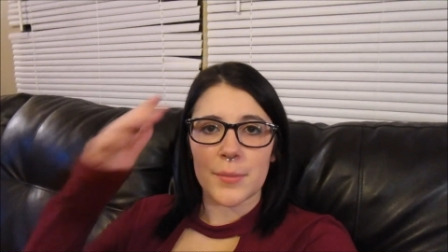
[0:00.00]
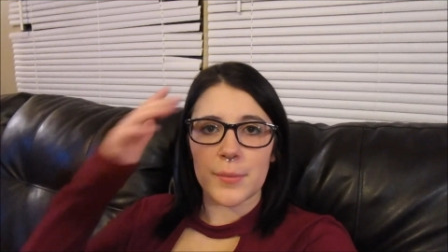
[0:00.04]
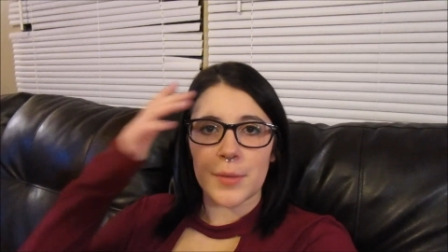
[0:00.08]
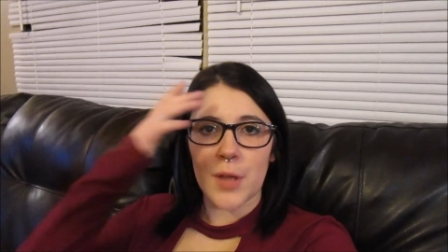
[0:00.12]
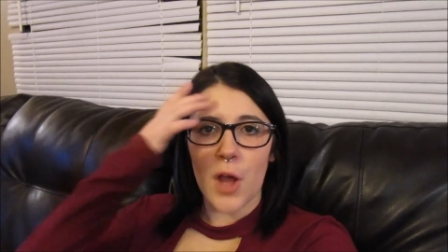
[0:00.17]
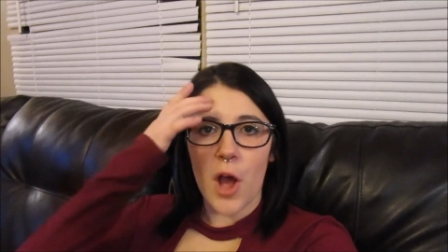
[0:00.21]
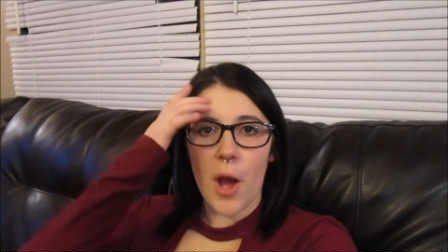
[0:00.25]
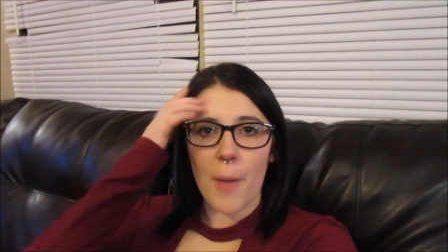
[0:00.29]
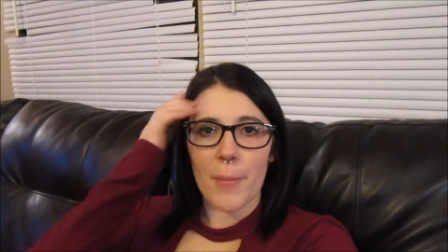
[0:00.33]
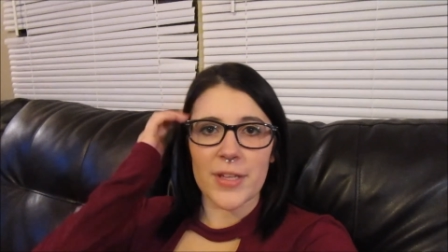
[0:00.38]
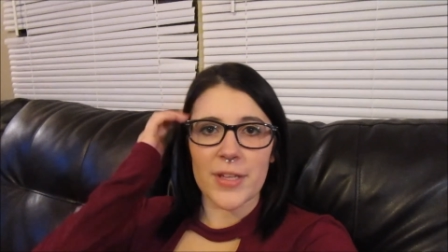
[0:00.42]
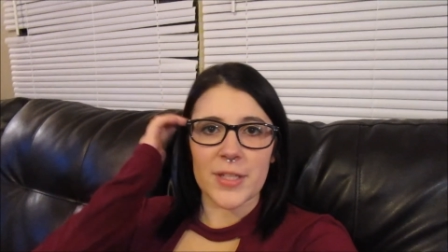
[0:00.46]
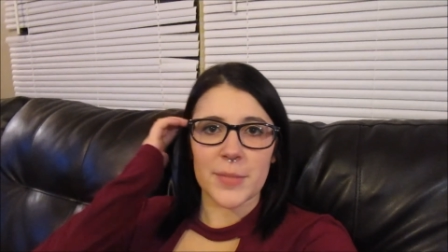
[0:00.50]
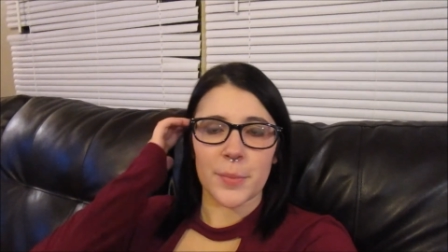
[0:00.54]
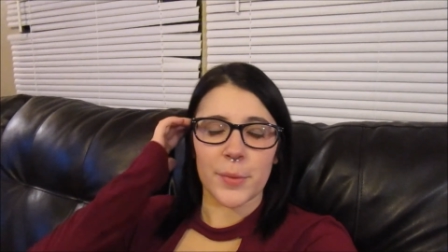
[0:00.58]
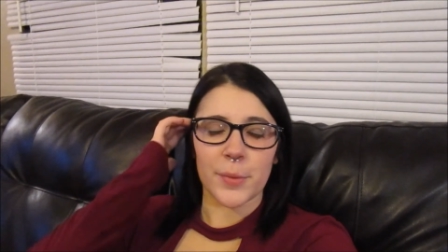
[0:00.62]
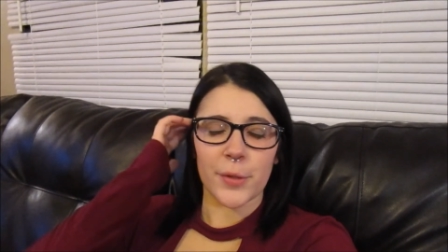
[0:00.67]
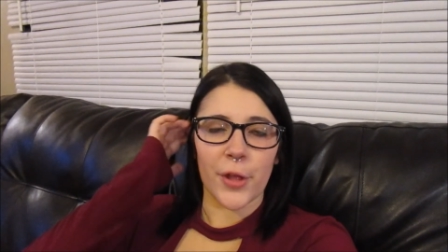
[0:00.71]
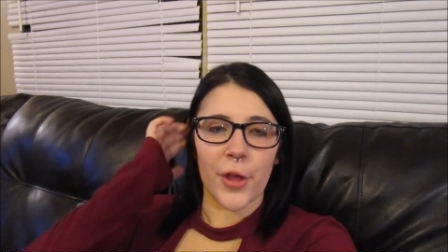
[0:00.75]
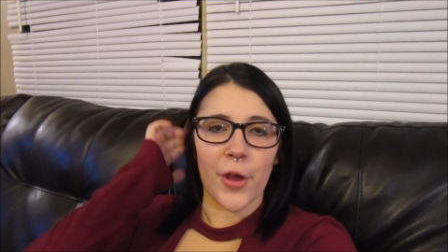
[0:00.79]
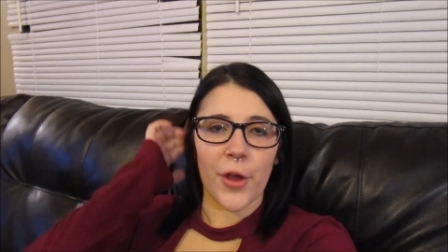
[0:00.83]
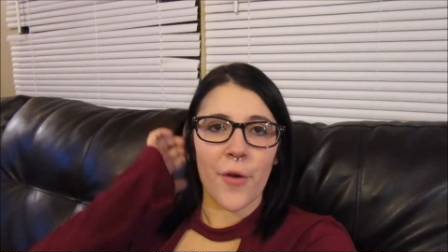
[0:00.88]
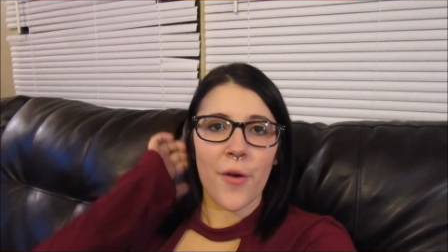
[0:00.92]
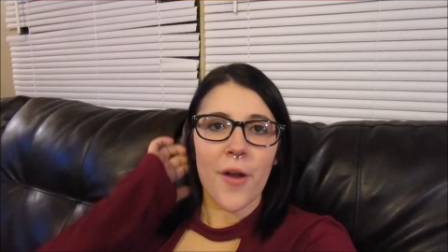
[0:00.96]
comments
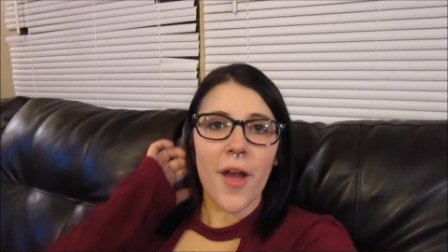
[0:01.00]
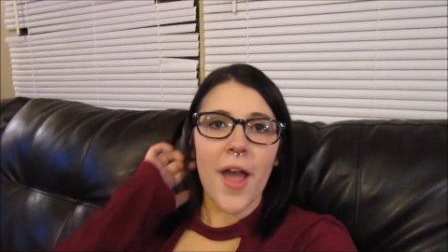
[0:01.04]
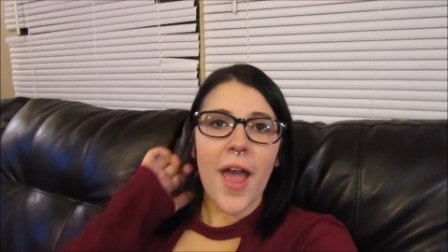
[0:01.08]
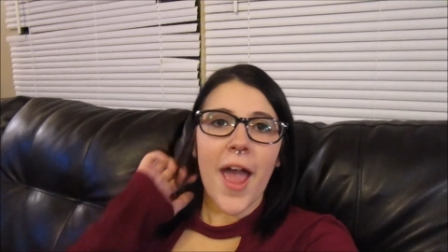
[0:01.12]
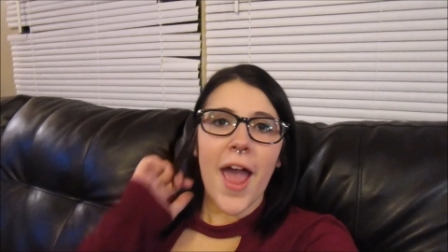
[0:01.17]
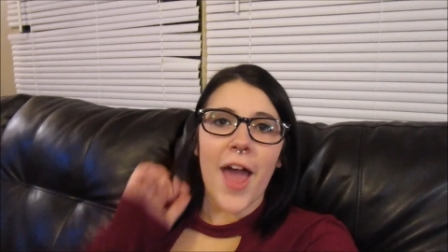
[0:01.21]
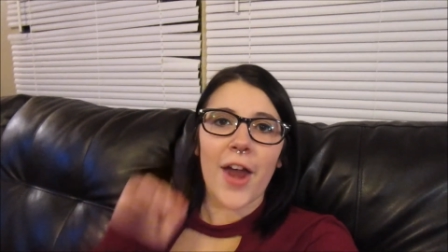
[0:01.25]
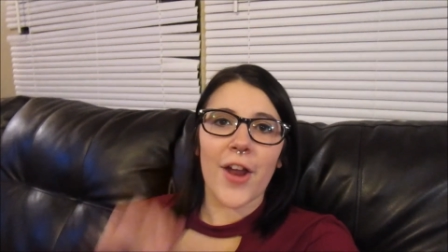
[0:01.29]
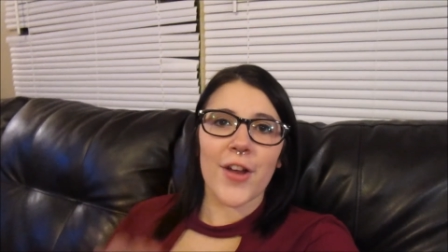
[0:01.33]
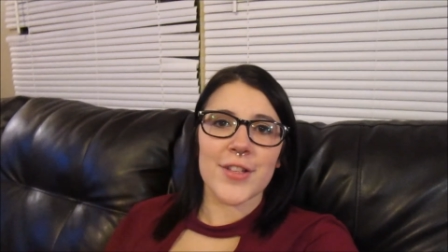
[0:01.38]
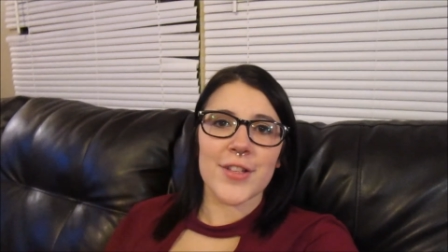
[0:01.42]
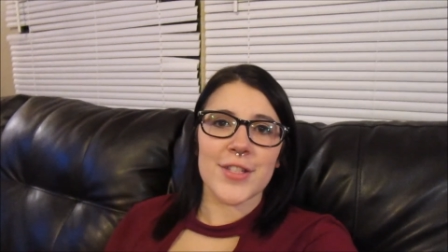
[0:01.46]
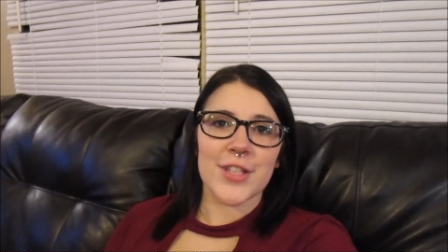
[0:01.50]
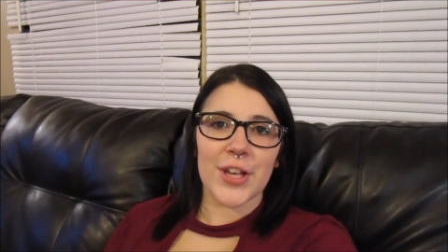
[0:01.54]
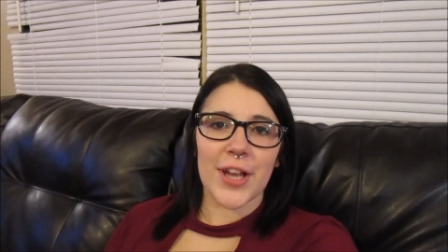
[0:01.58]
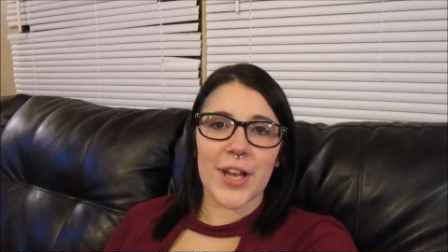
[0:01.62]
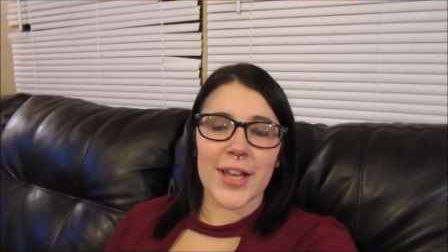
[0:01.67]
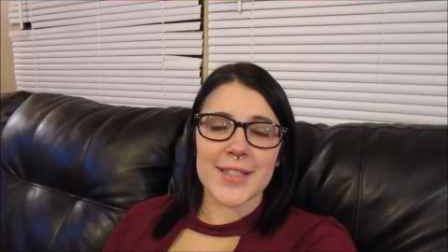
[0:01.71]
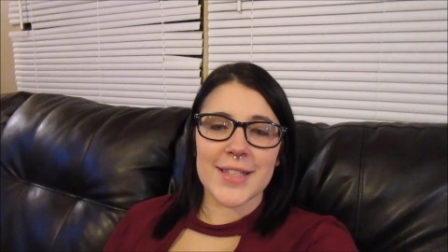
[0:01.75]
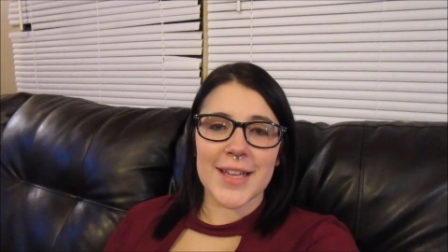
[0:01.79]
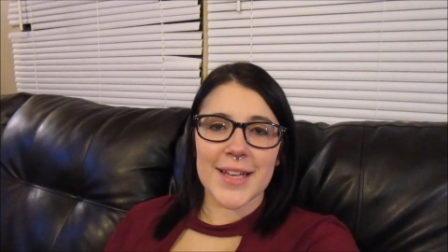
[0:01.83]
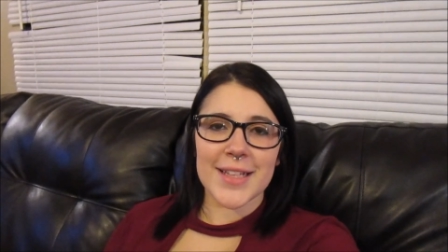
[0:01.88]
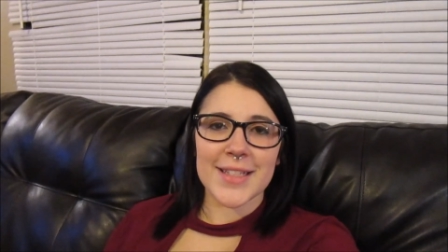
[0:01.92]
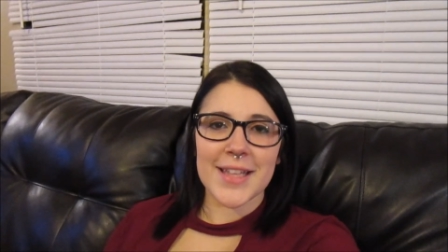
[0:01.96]
below. And I'll see you
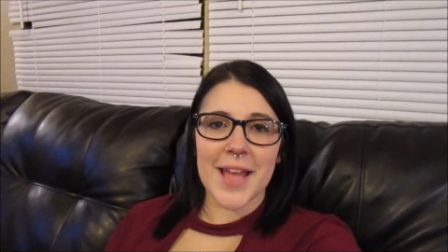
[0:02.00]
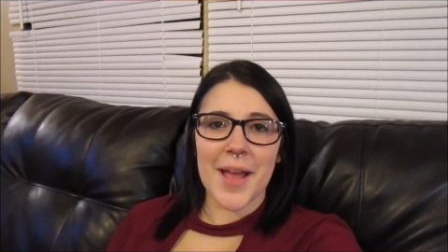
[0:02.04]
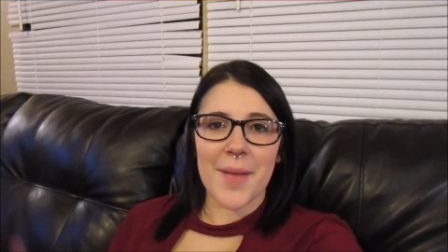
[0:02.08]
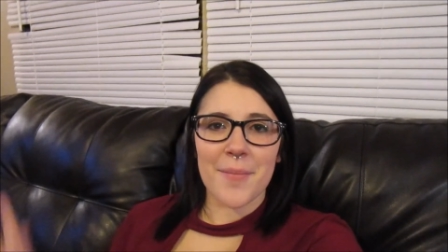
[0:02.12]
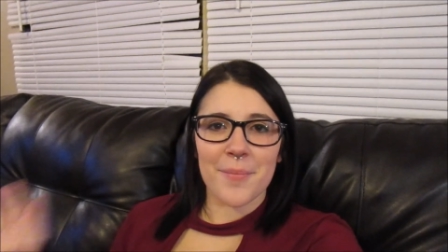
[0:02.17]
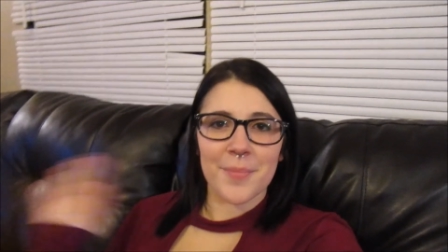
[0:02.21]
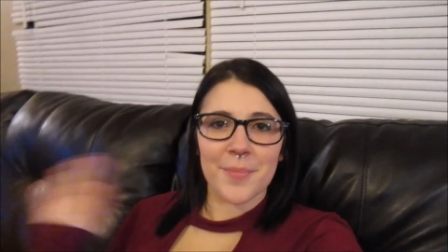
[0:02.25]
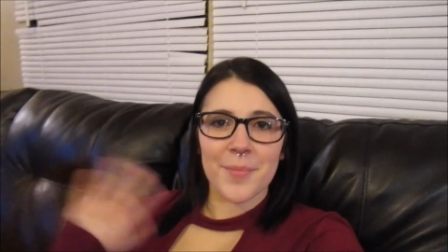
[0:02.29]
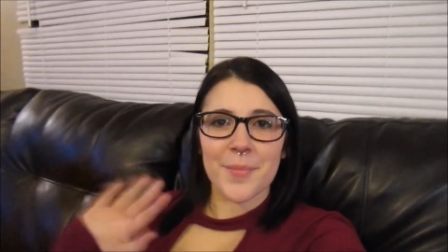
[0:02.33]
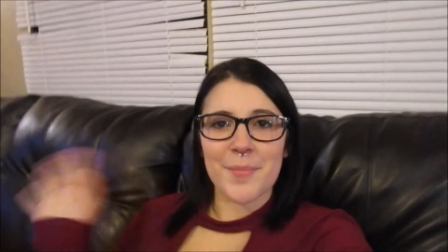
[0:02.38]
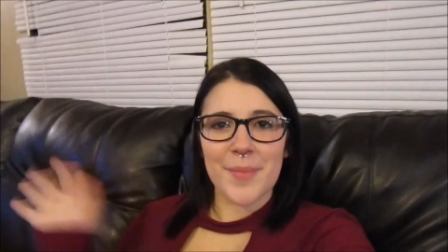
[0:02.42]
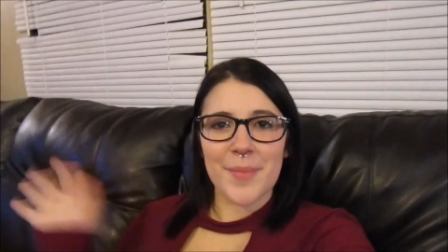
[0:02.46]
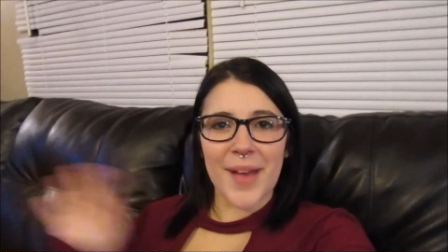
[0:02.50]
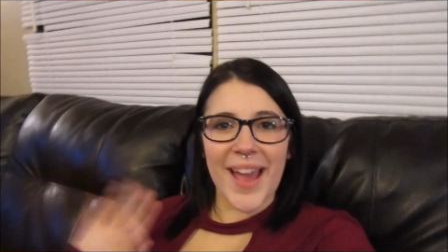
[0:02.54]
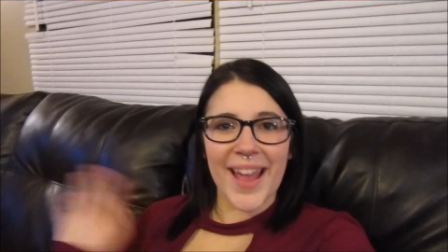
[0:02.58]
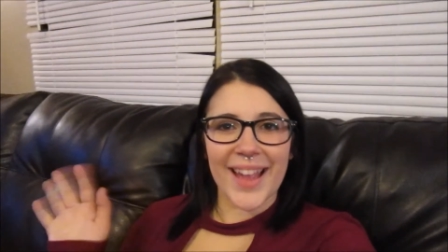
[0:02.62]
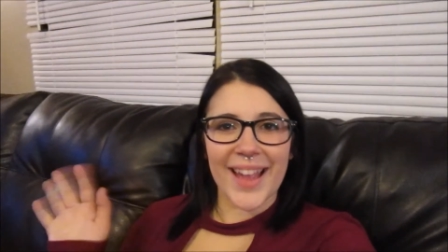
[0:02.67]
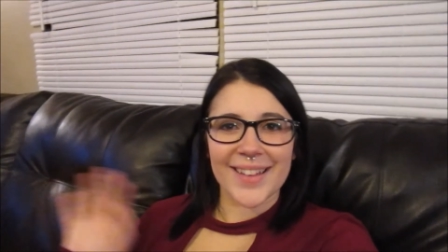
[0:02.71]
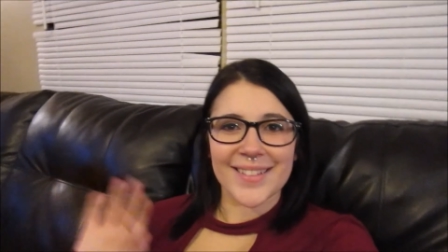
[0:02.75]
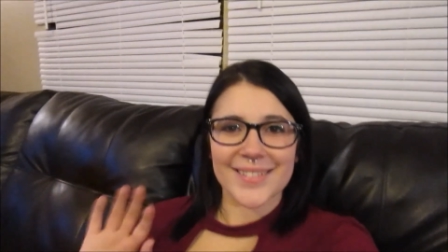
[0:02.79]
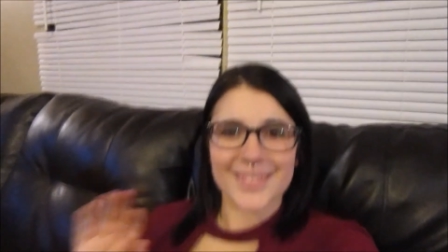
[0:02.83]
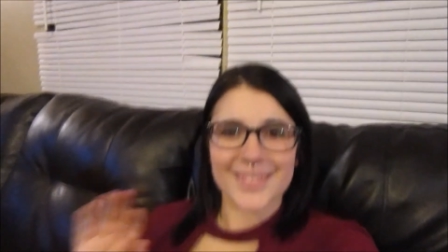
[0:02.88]
guys next time. Bye.